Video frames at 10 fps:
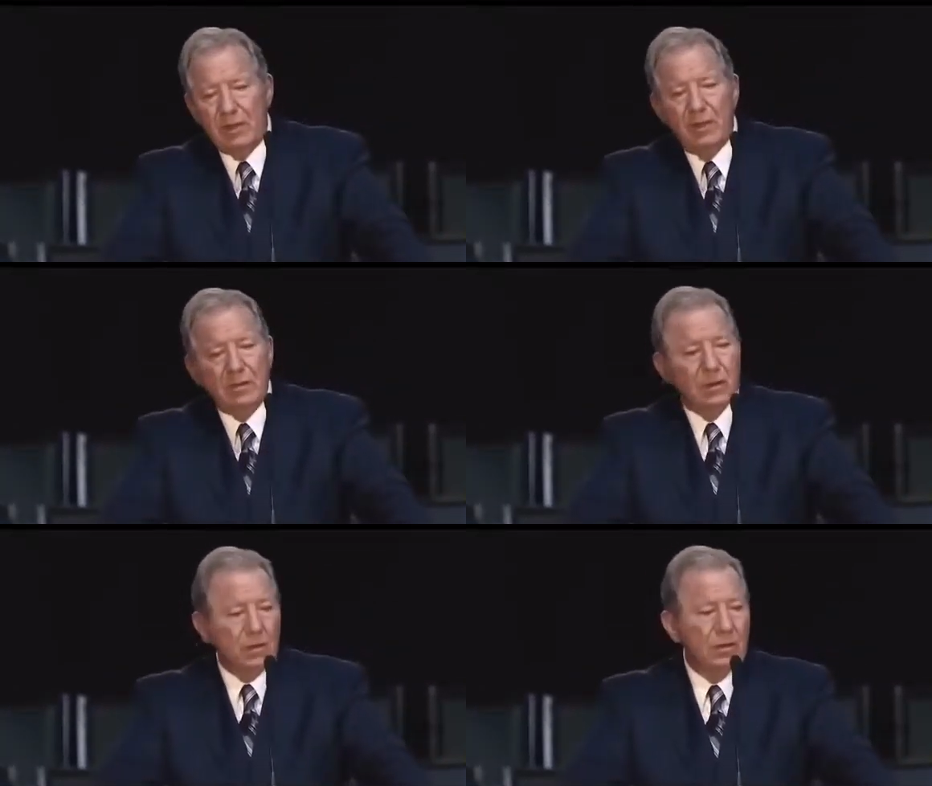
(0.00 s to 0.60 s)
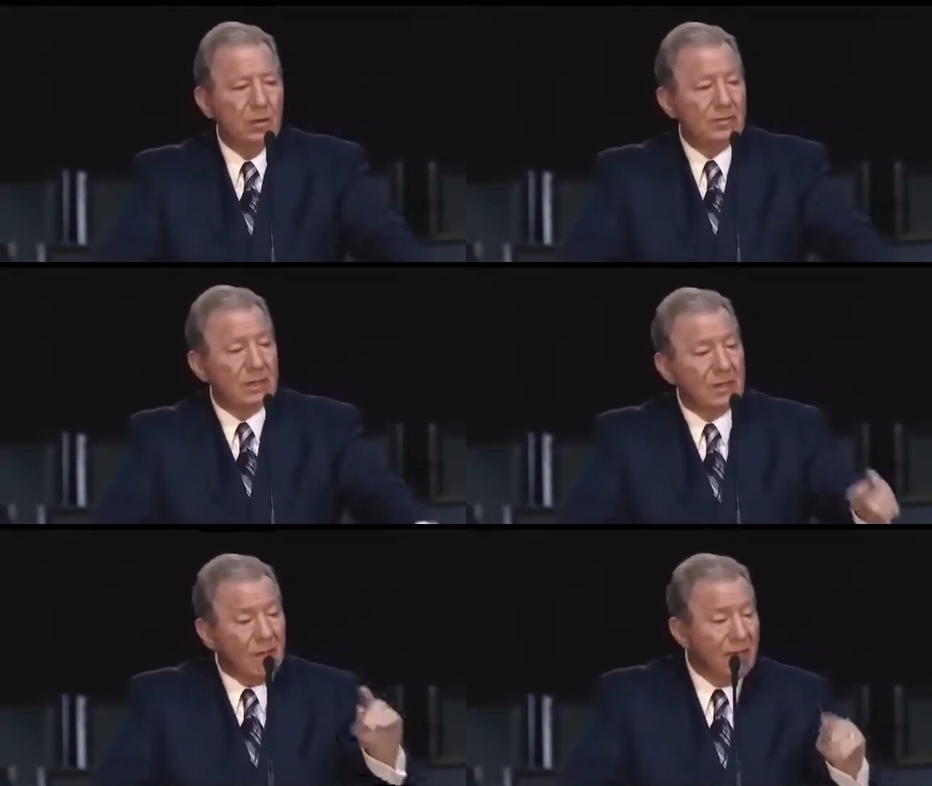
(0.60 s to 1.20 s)
young girl who was
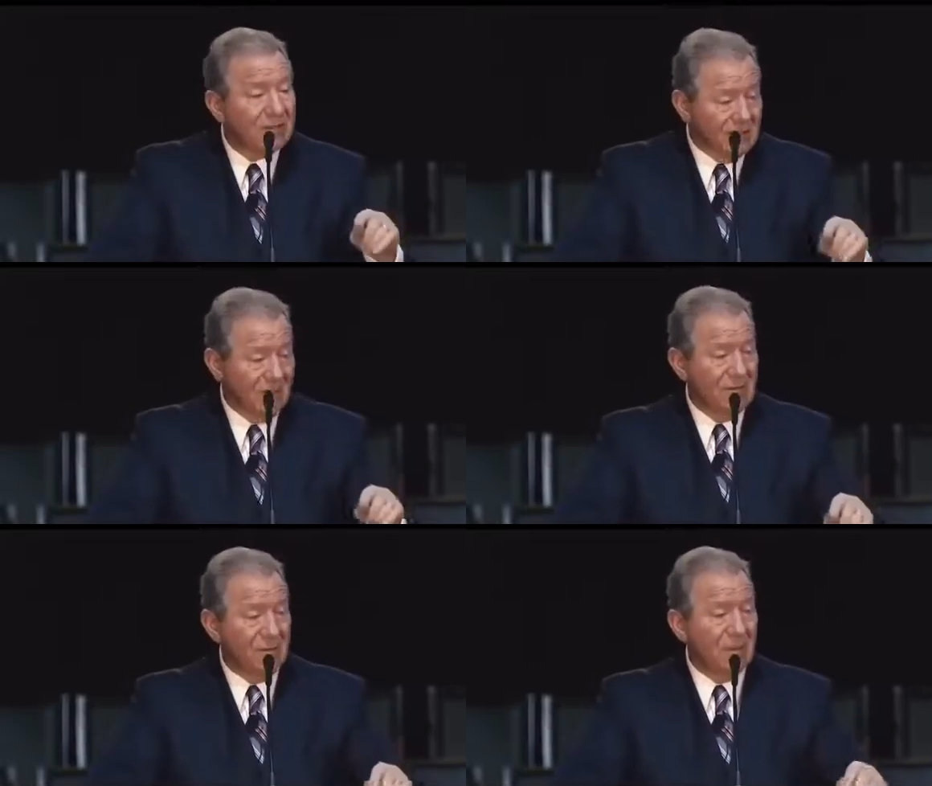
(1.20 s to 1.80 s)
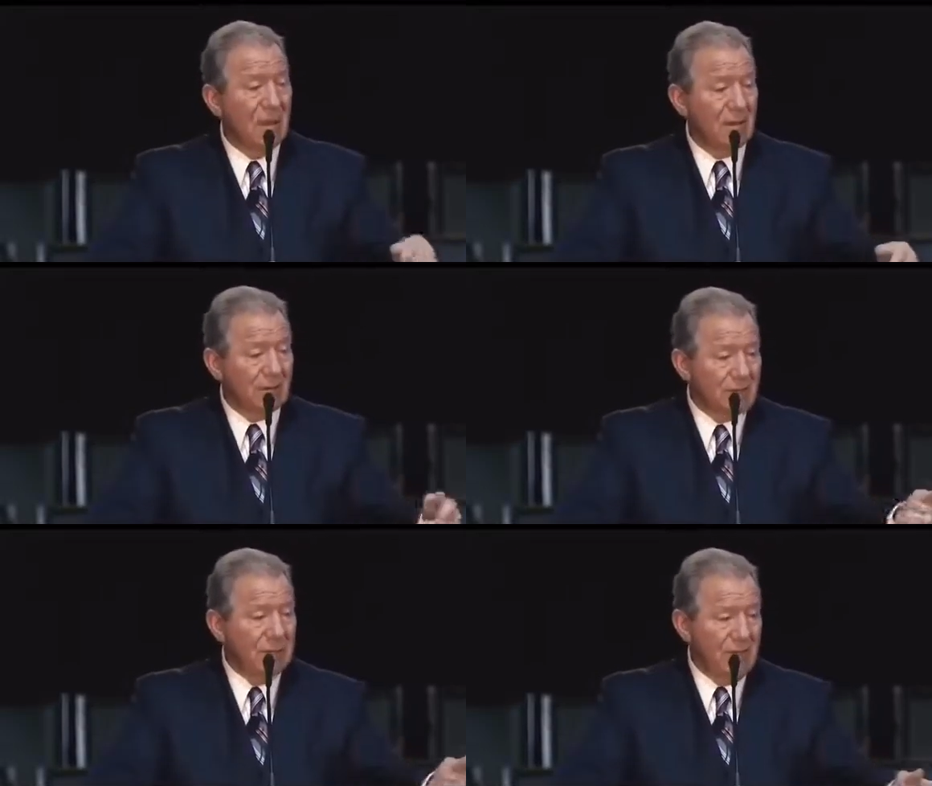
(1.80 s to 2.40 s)
a cousin to
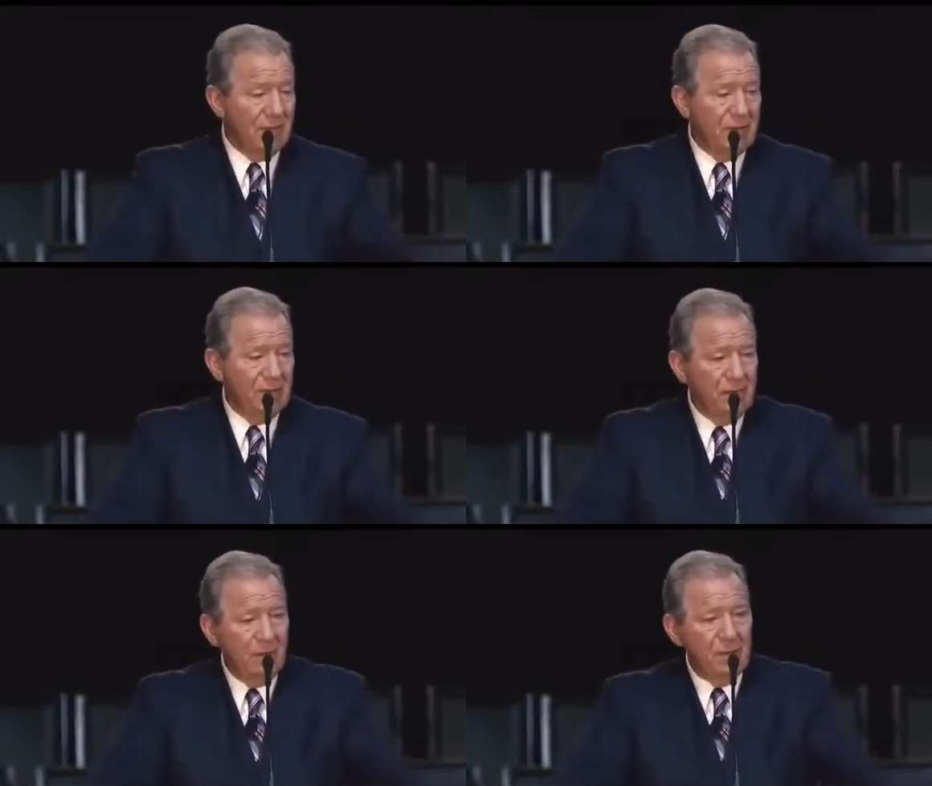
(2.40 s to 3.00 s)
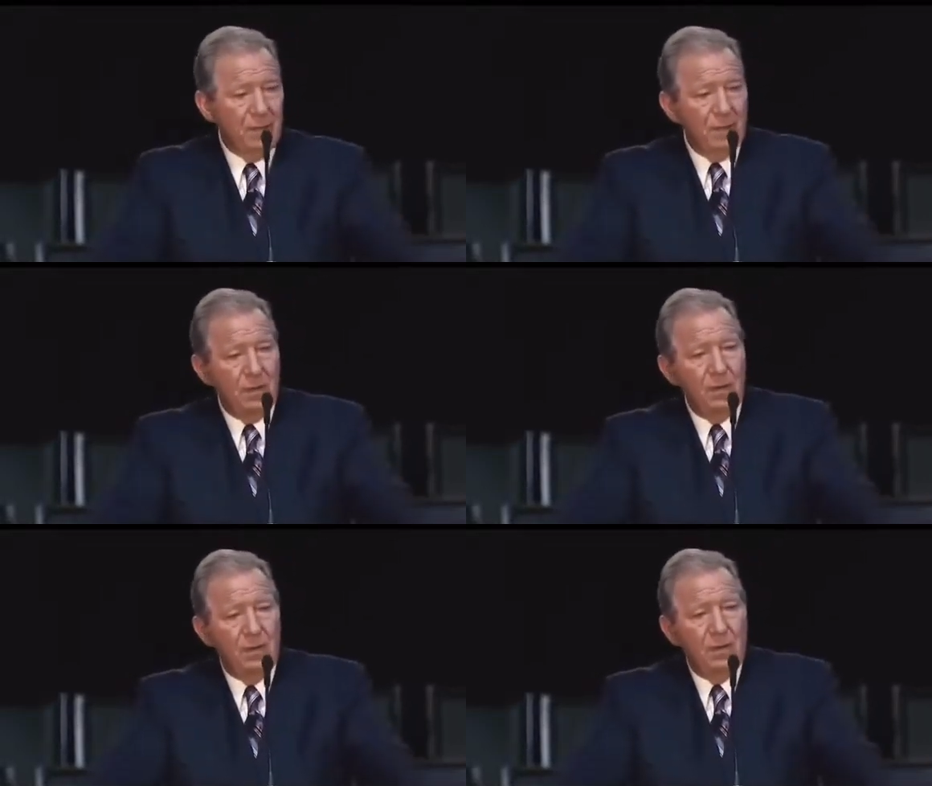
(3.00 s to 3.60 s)
Donald Smith,
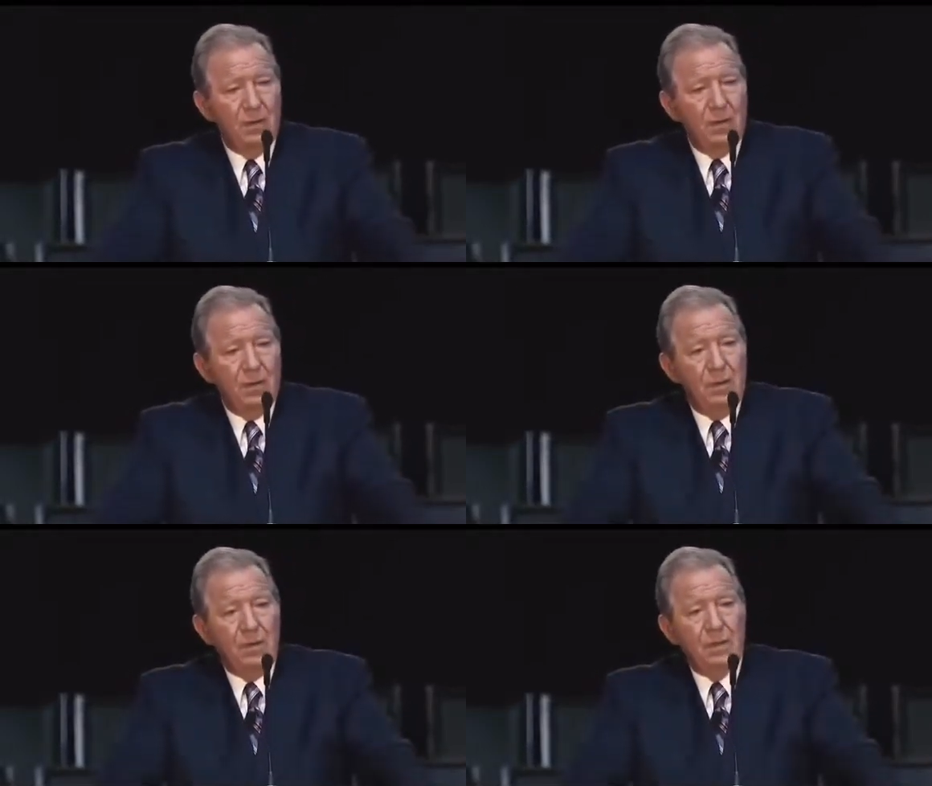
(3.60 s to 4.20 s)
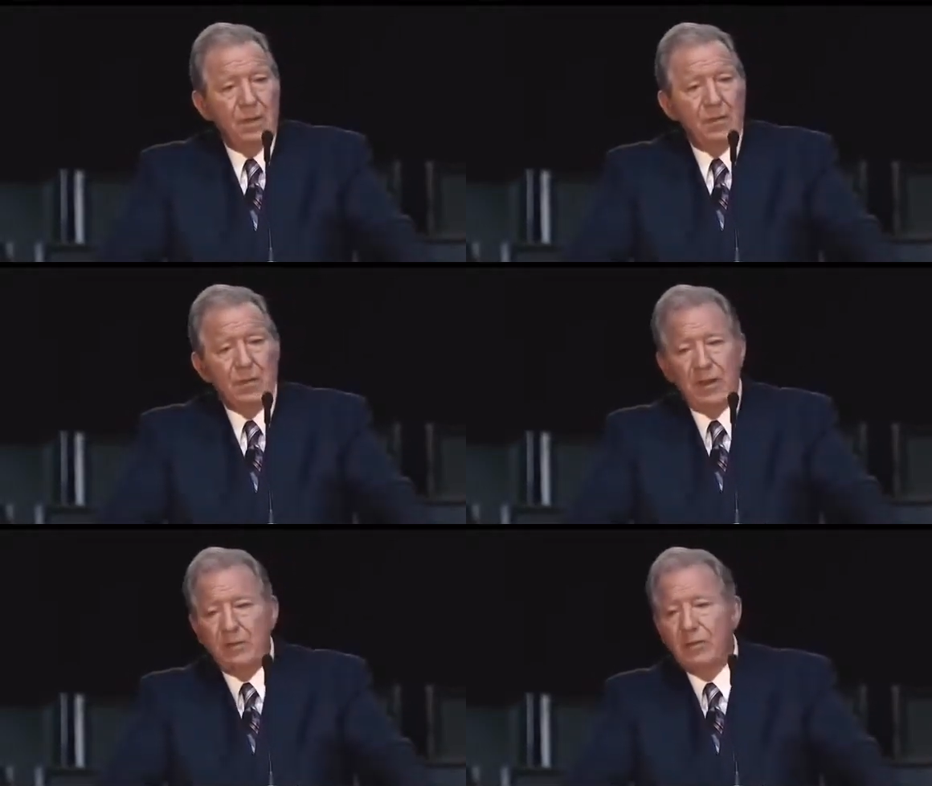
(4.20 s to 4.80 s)
who
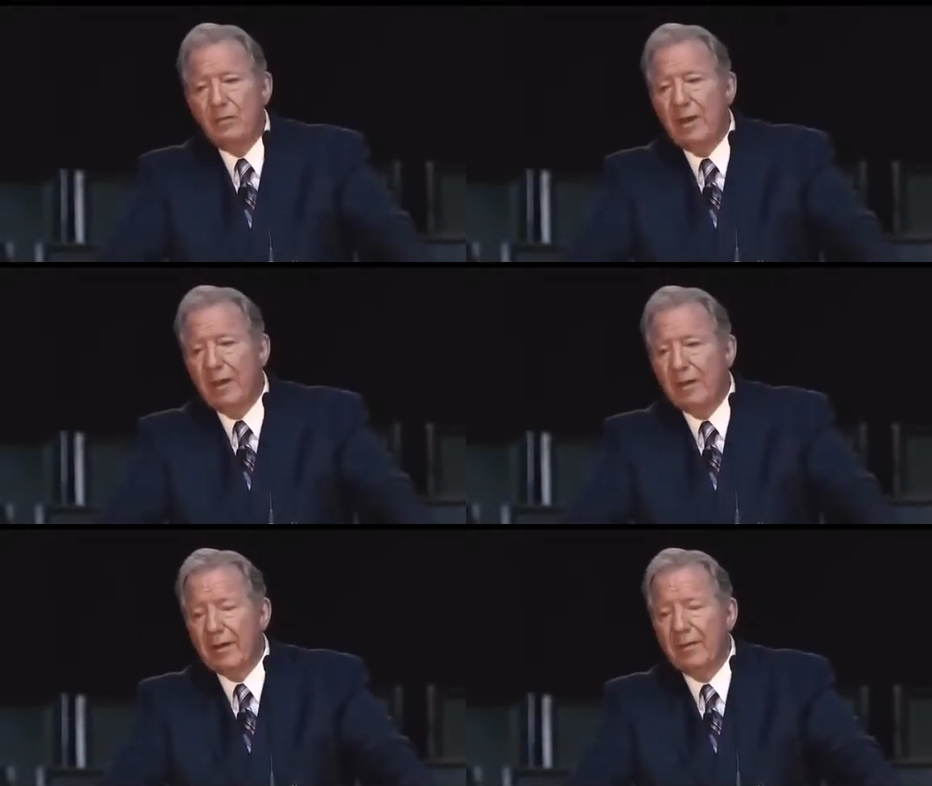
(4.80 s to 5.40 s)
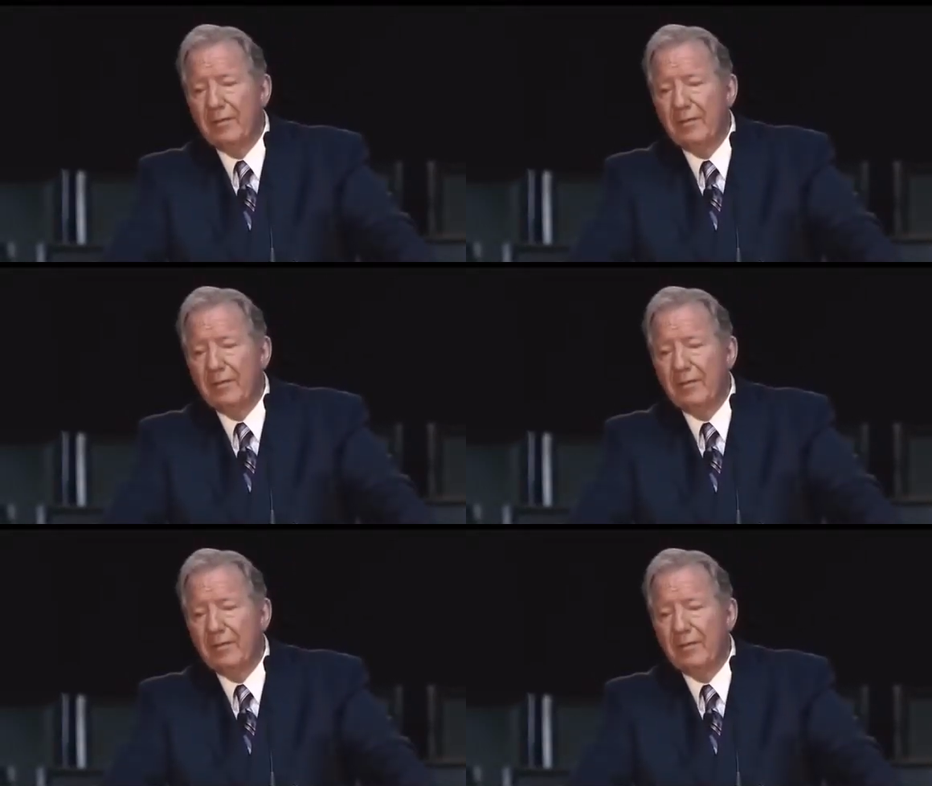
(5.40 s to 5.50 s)
immigrated to America.